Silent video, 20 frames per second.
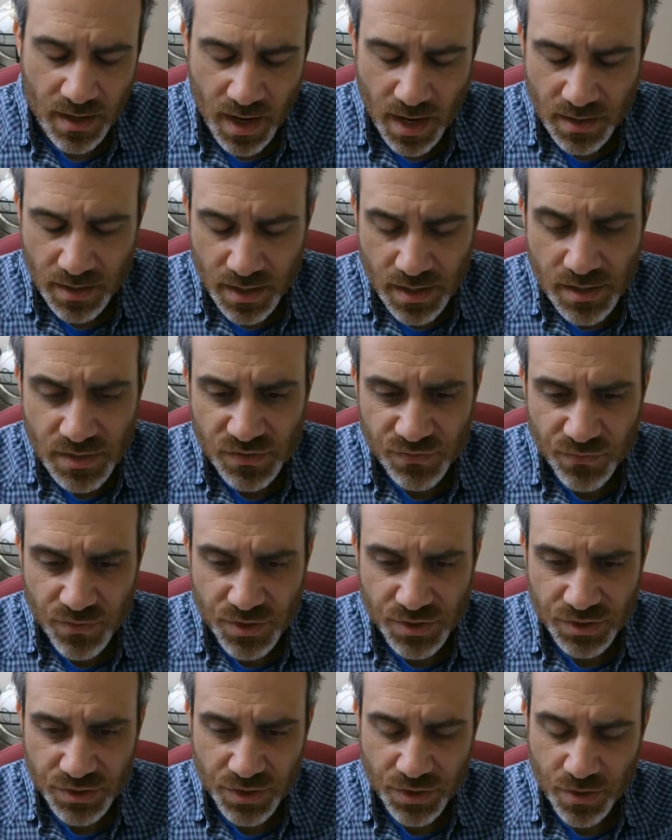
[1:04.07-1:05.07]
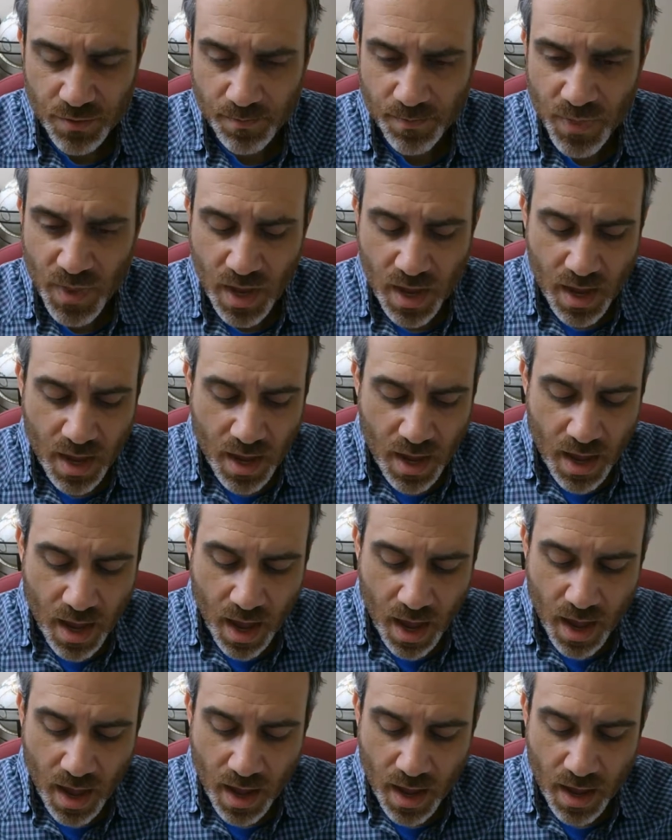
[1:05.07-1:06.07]
in his first term,
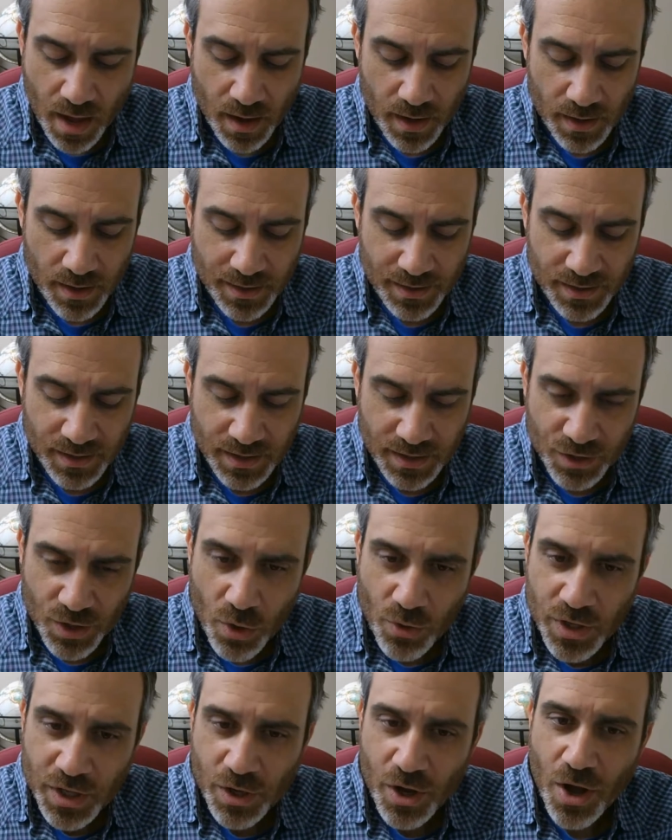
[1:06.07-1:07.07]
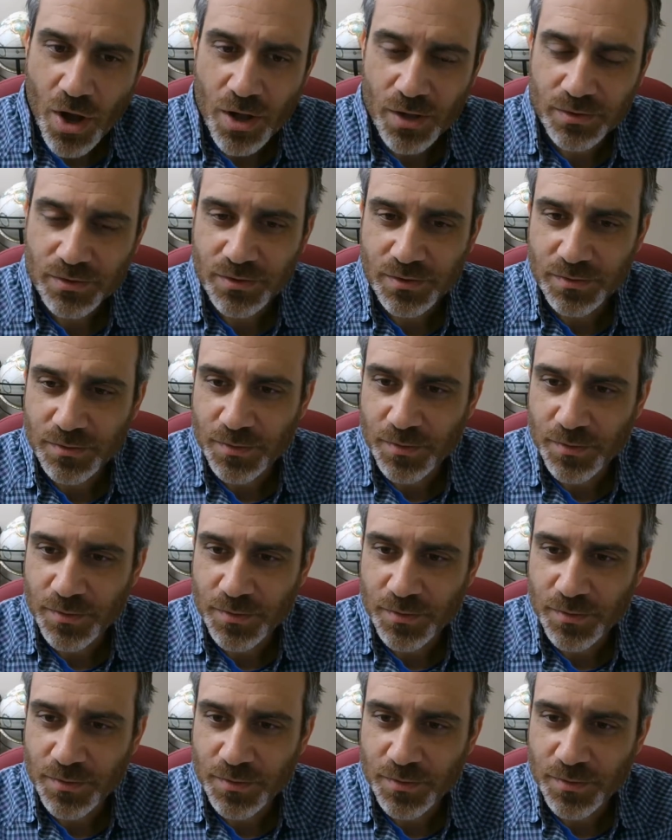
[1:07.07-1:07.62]
he called